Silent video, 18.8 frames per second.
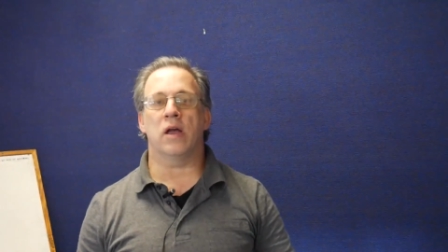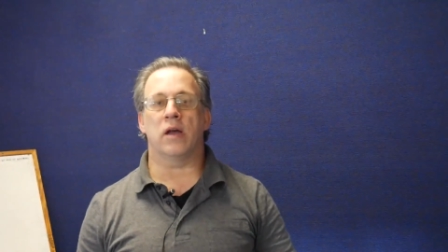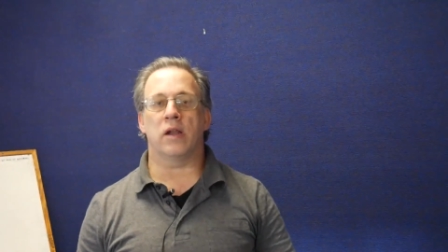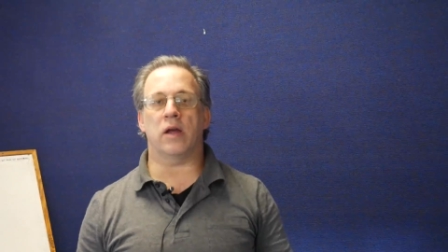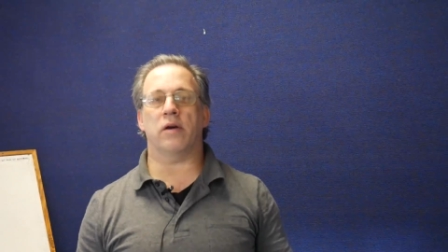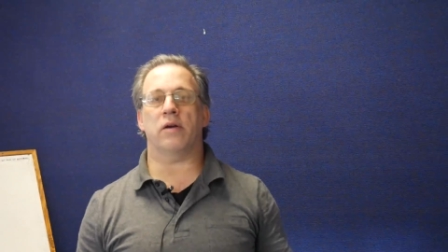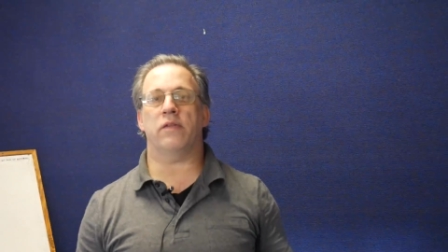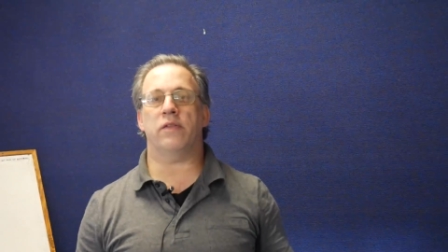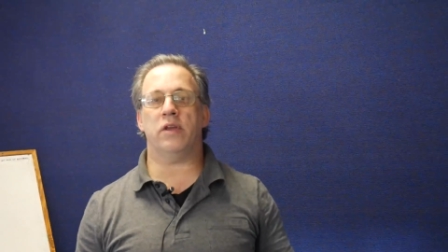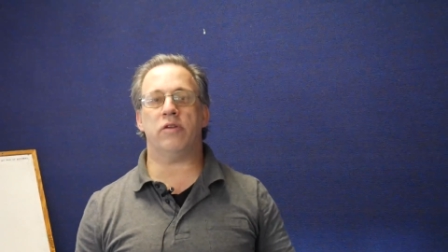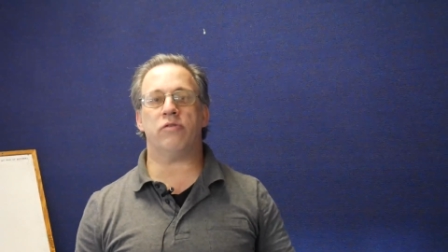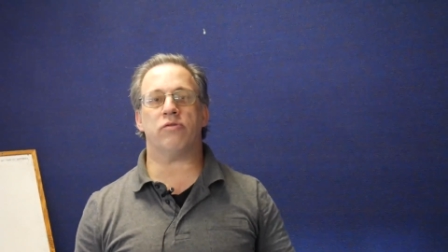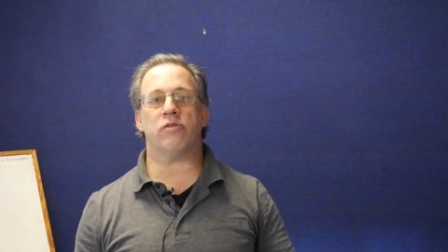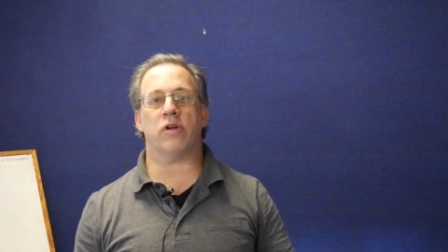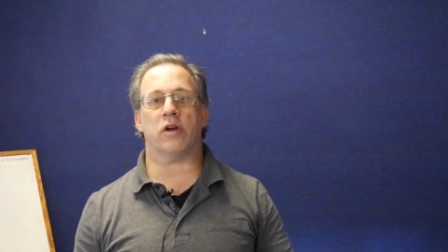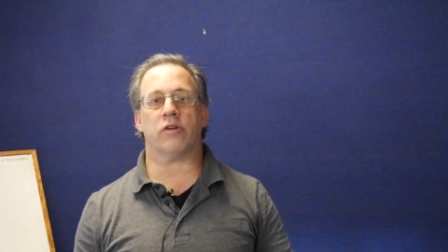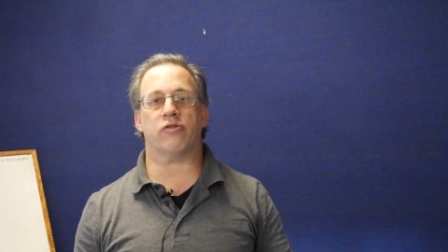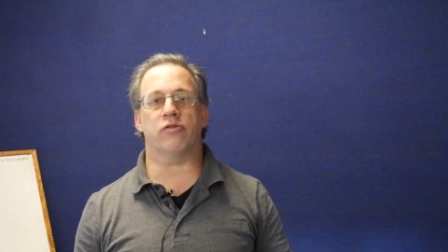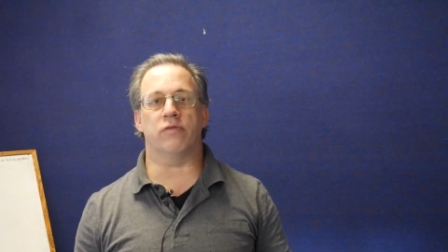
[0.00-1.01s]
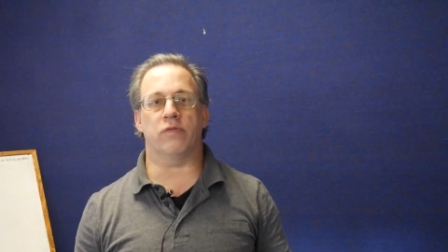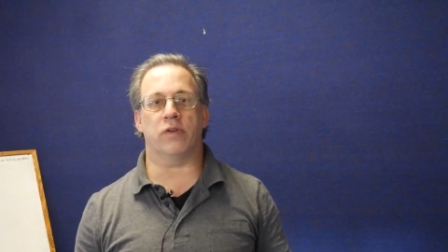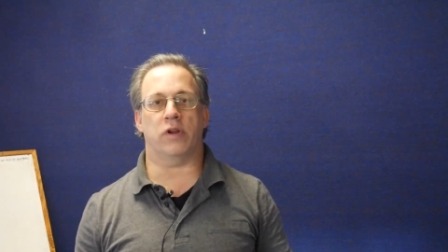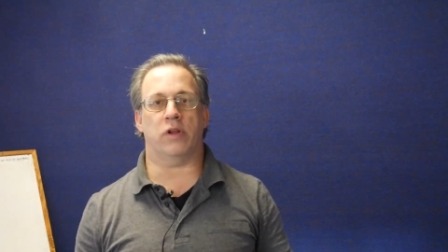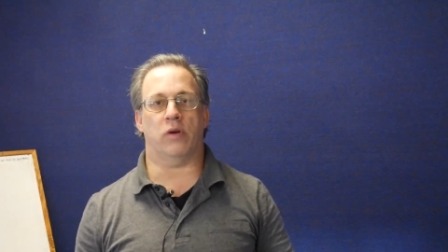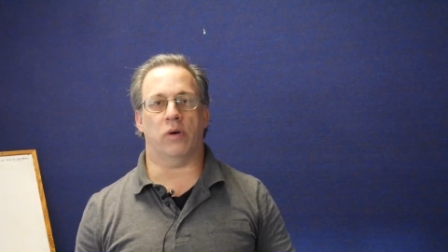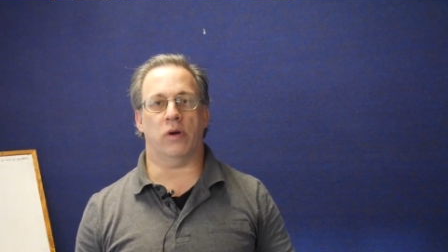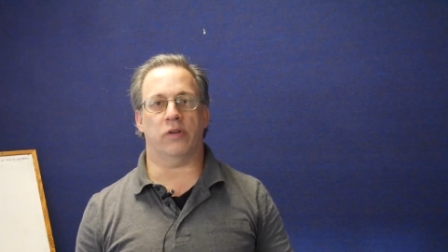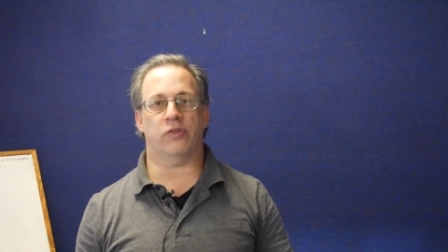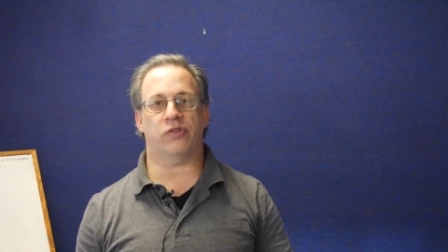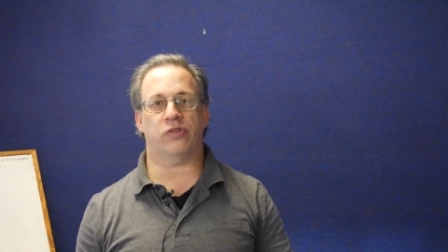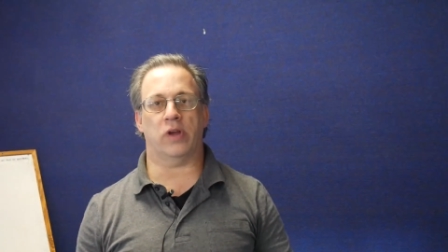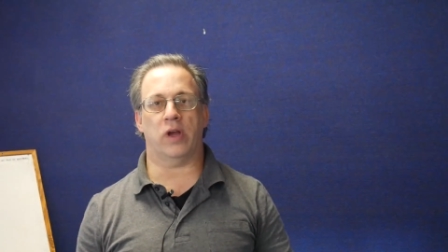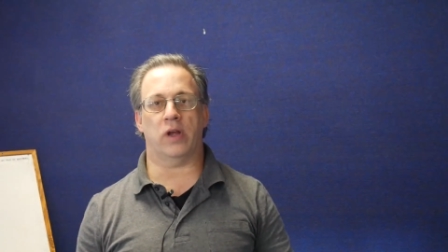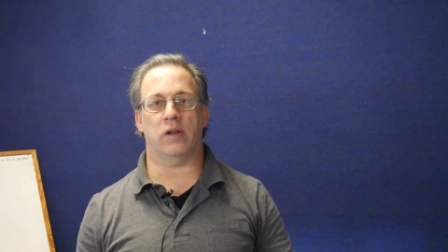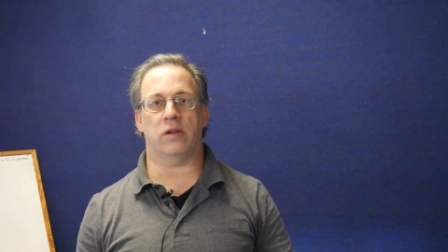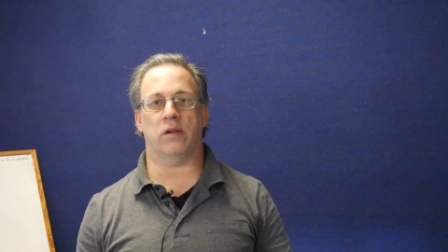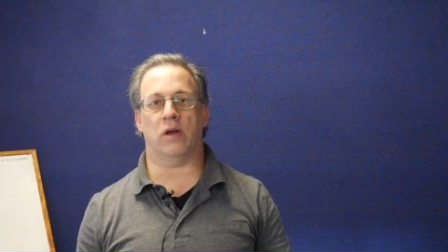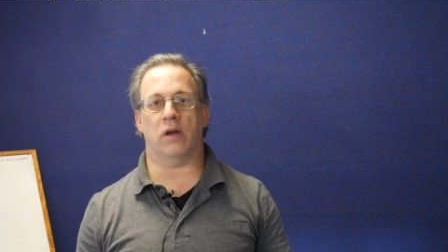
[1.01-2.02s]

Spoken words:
Now, in the introduction video, I said